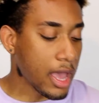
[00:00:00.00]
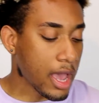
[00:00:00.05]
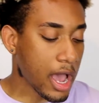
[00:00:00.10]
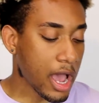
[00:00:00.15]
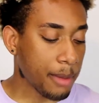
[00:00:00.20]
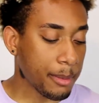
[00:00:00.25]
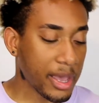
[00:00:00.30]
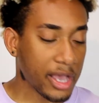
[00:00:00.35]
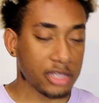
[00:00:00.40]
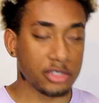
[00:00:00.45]

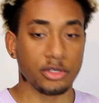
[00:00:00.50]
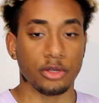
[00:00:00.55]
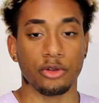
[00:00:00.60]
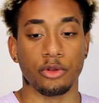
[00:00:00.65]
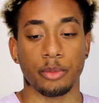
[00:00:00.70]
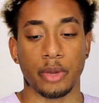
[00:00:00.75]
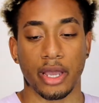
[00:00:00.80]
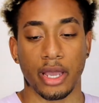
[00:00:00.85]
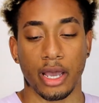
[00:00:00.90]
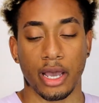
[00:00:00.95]
I'm actually
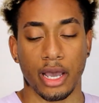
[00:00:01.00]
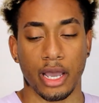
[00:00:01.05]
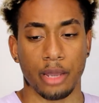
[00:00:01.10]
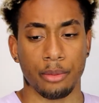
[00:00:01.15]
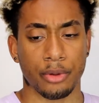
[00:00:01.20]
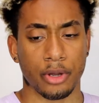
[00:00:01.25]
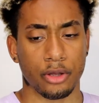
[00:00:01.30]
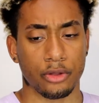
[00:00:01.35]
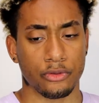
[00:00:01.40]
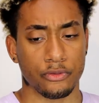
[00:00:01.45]
gonna do my
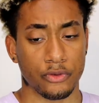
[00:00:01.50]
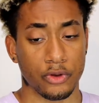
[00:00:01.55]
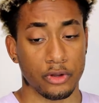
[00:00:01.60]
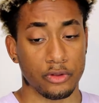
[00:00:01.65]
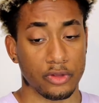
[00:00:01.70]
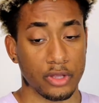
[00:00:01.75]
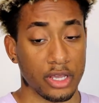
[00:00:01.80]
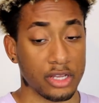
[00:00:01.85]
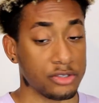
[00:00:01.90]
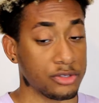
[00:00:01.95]
eyebrows
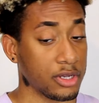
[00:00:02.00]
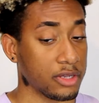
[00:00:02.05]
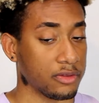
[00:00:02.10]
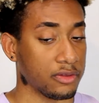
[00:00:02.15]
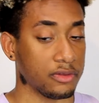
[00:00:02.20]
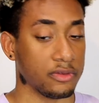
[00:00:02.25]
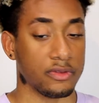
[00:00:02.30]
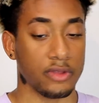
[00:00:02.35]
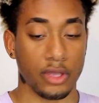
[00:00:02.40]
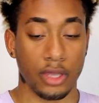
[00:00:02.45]
first, as you guys
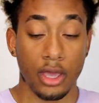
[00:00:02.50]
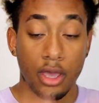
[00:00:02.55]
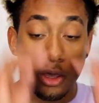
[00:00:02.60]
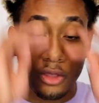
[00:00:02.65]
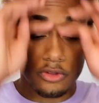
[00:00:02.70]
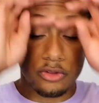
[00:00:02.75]
can see.